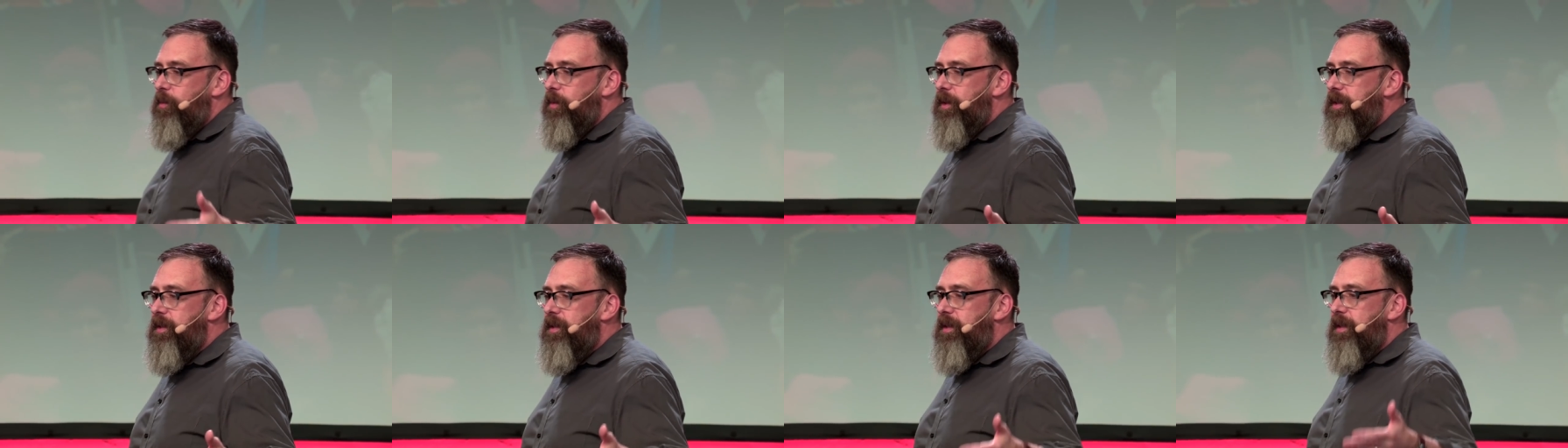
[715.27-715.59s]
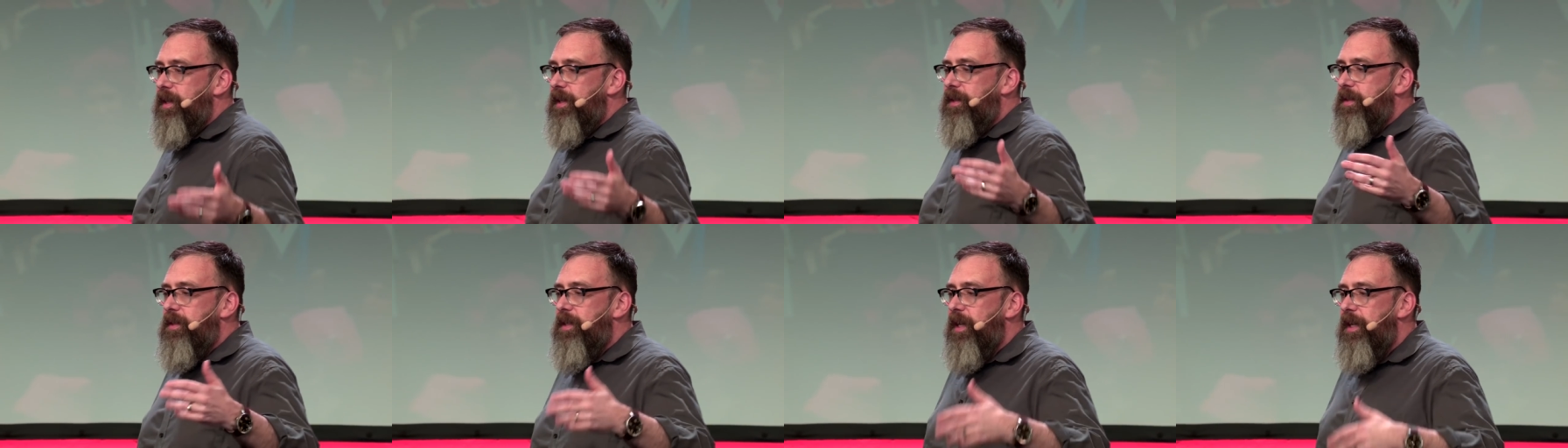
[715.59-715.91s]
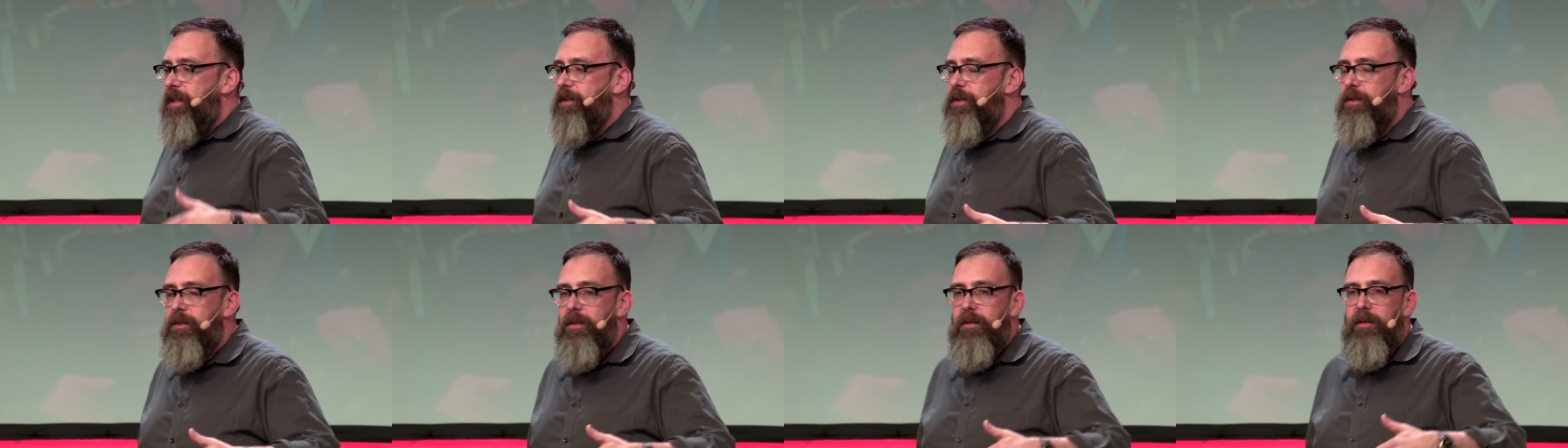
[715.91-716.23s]
was the
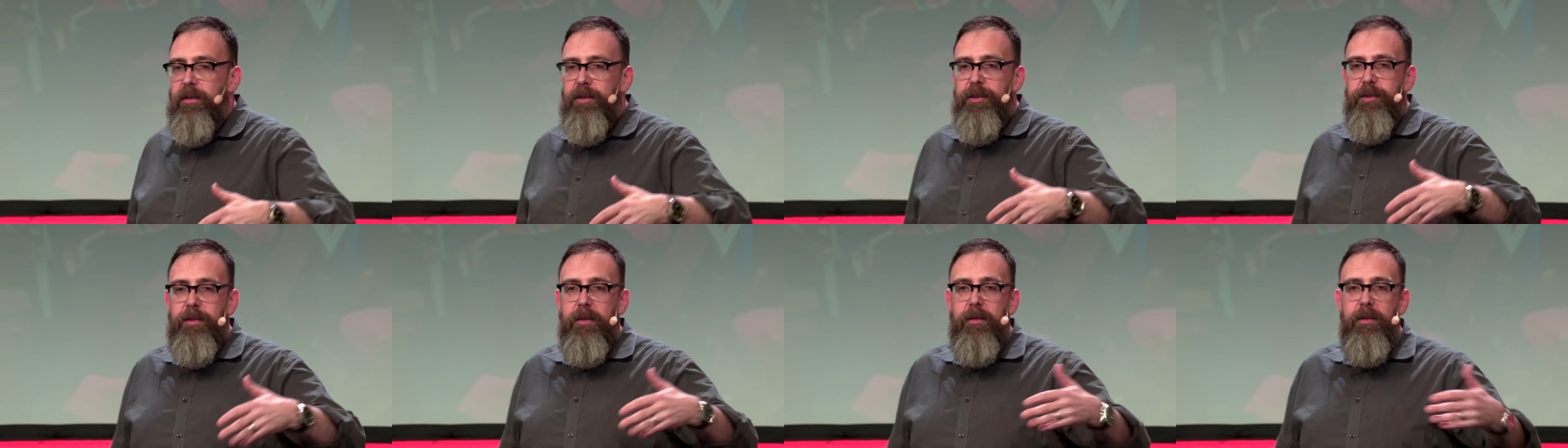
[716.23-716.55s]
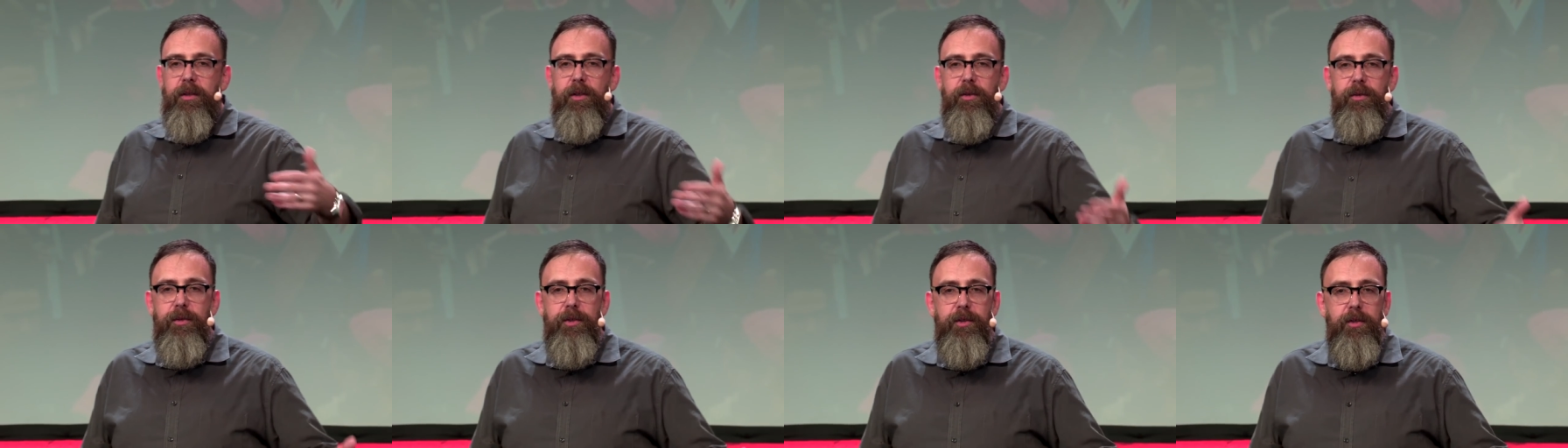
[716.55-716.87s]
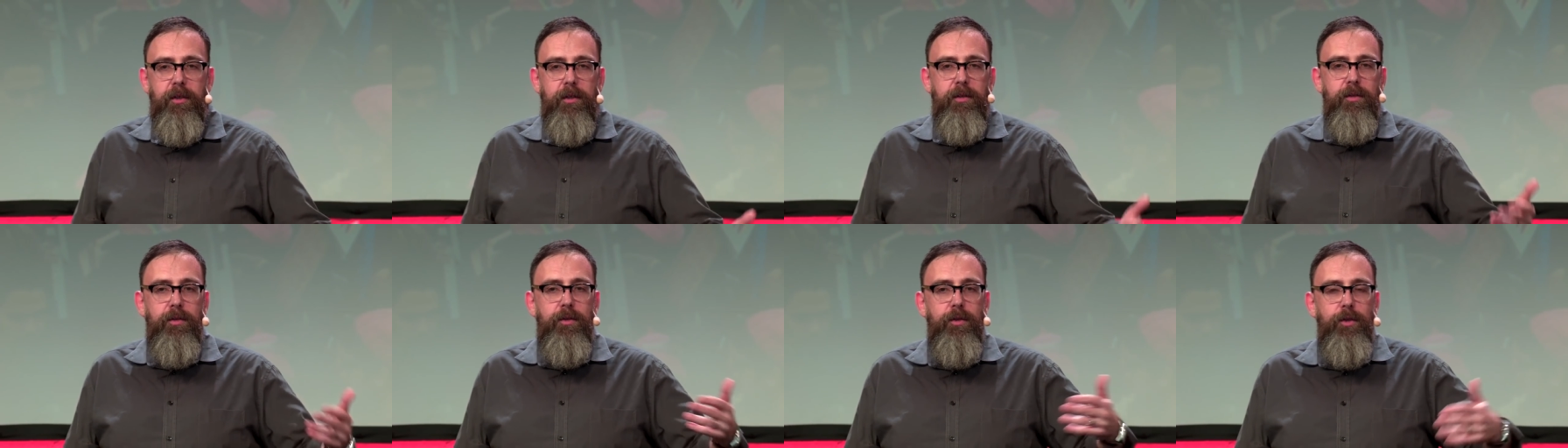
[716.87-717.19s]
intentional
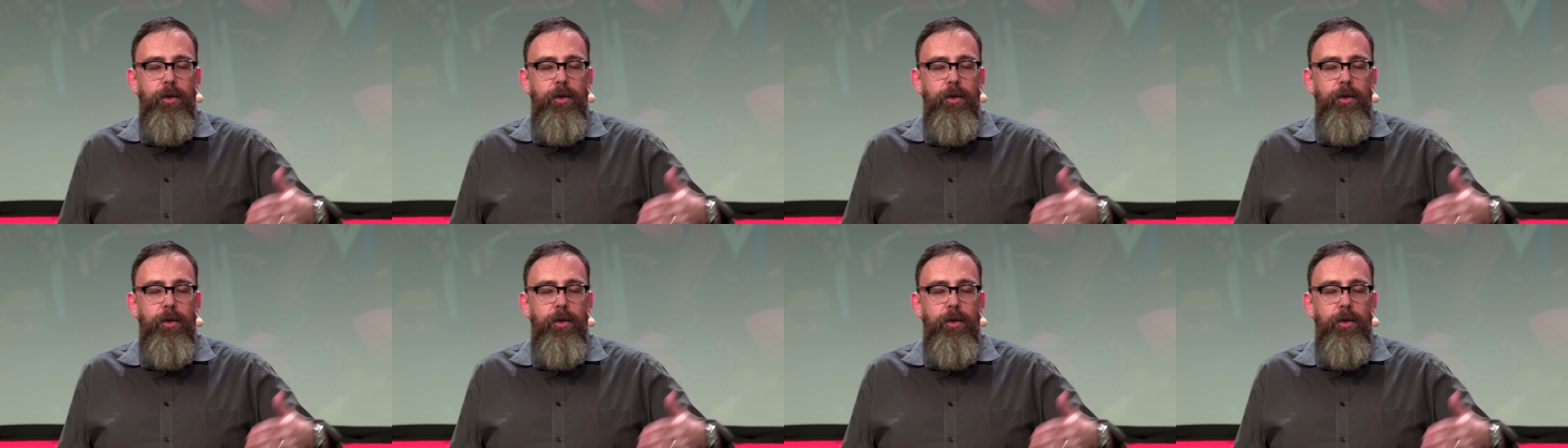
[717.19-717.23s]
solution